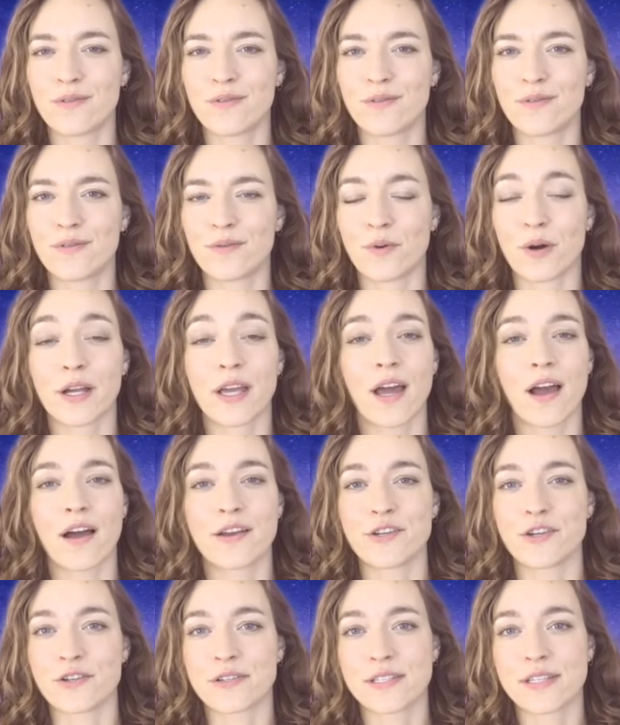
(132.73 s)
working
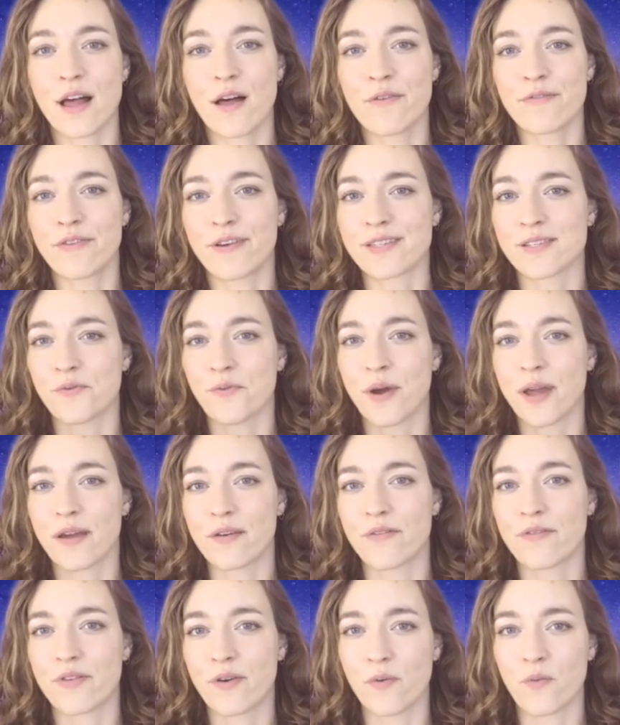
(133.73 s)
on yourself as a way
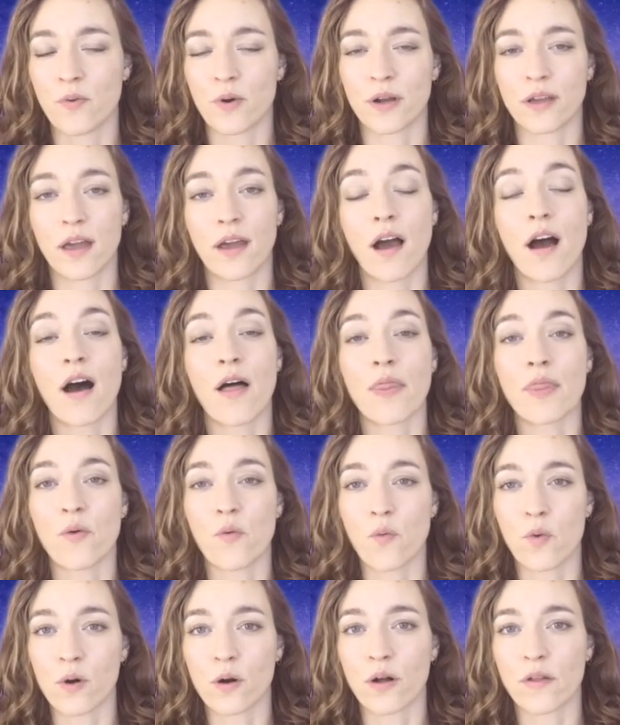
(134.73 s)
of working on the
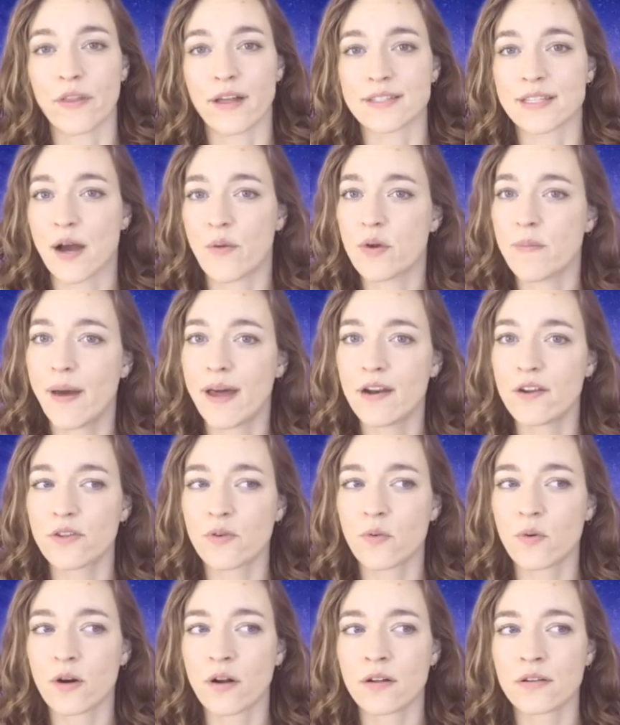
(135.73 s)
world. That's how we better the
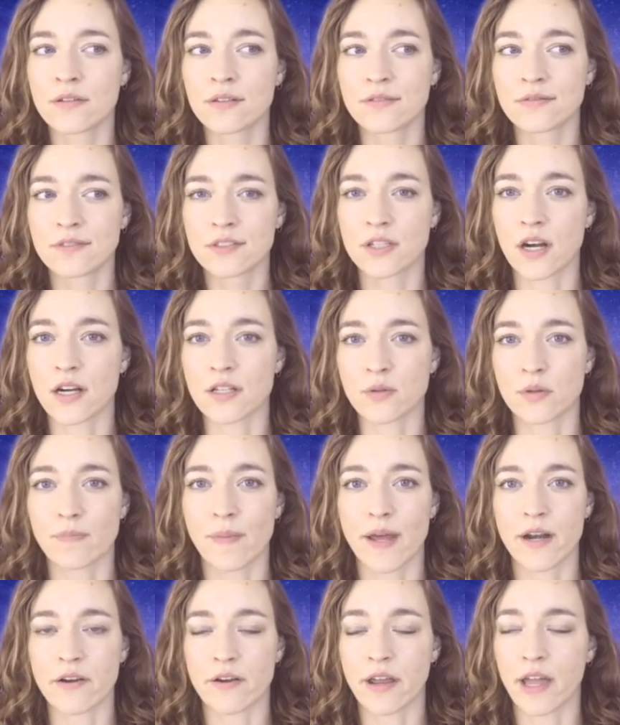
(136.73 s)
world. Starts with
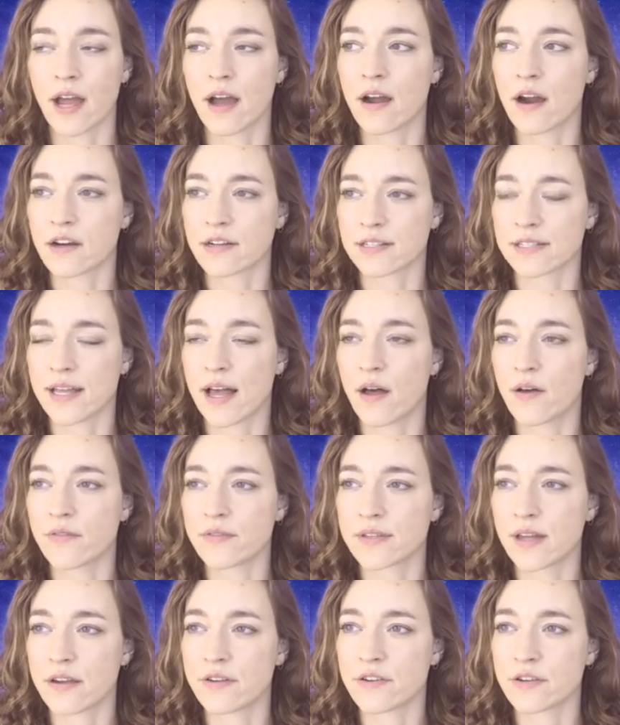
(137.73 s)
bettering
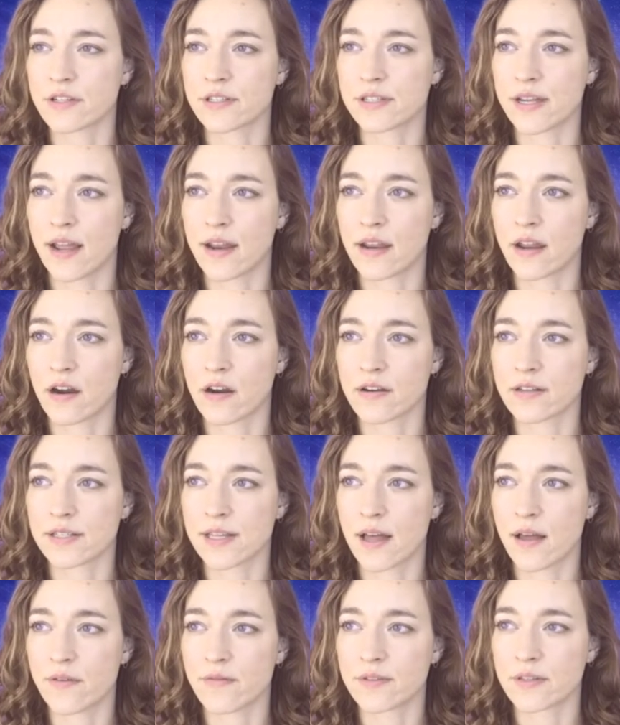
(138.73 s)
ourselves, understanding
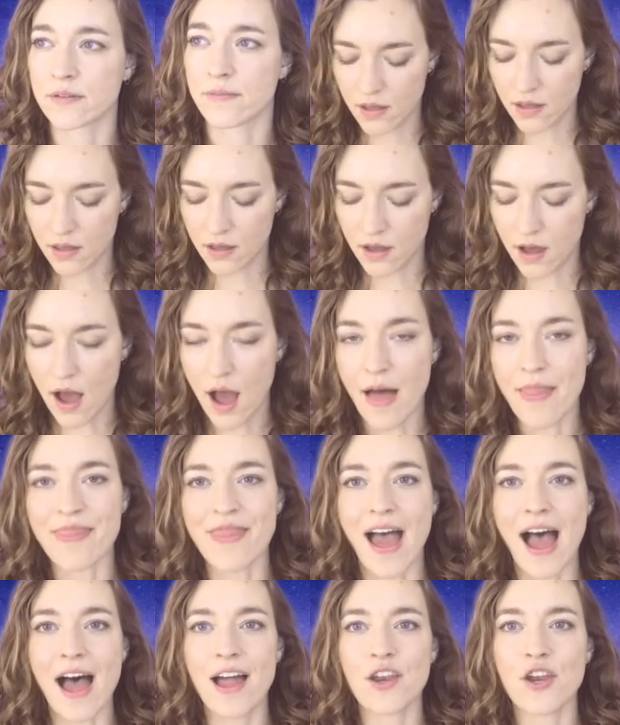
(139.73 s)
ourselves. On
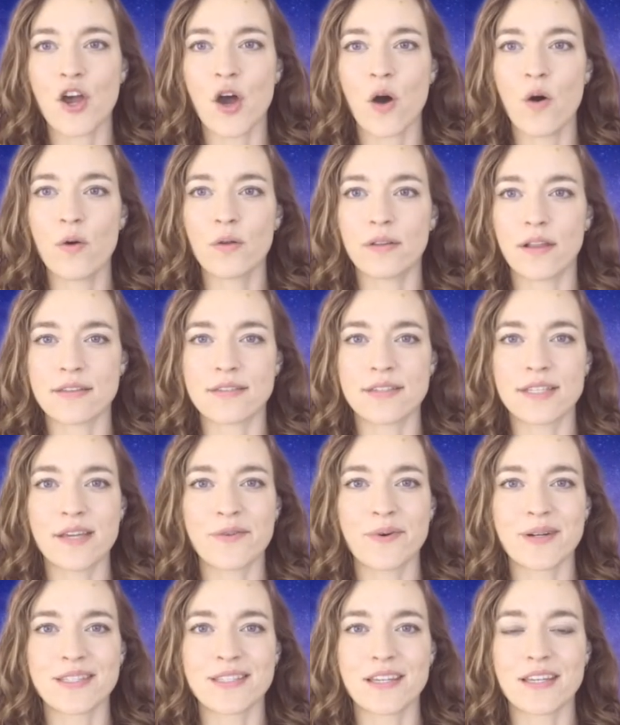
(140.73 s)
that note, let's see
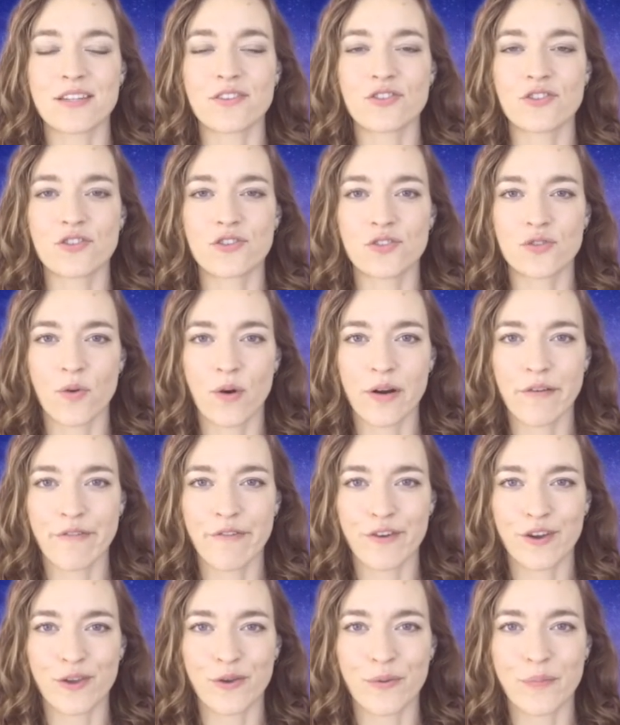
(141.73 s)
what's in store
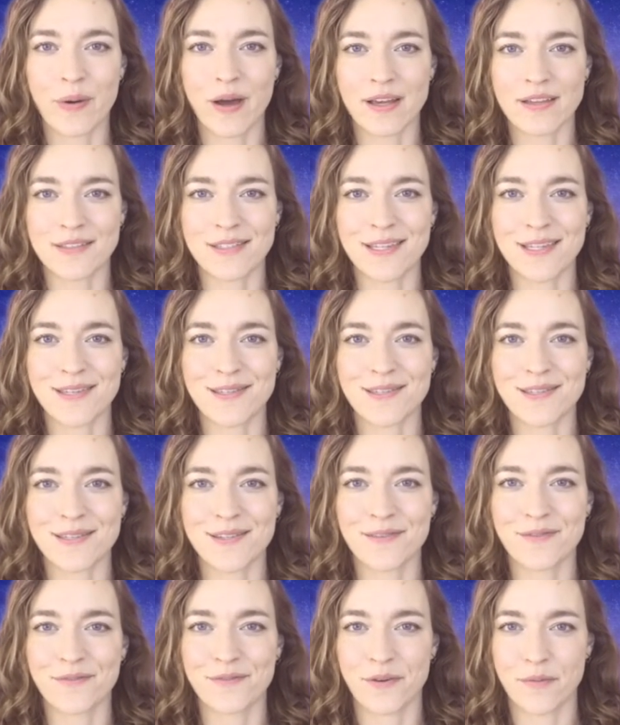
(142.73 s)
for you, Pisces,
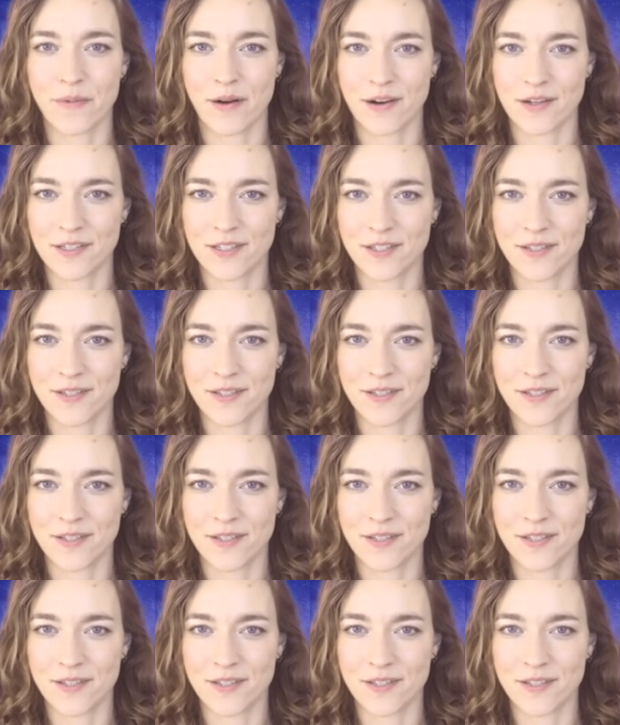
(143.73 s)
for March.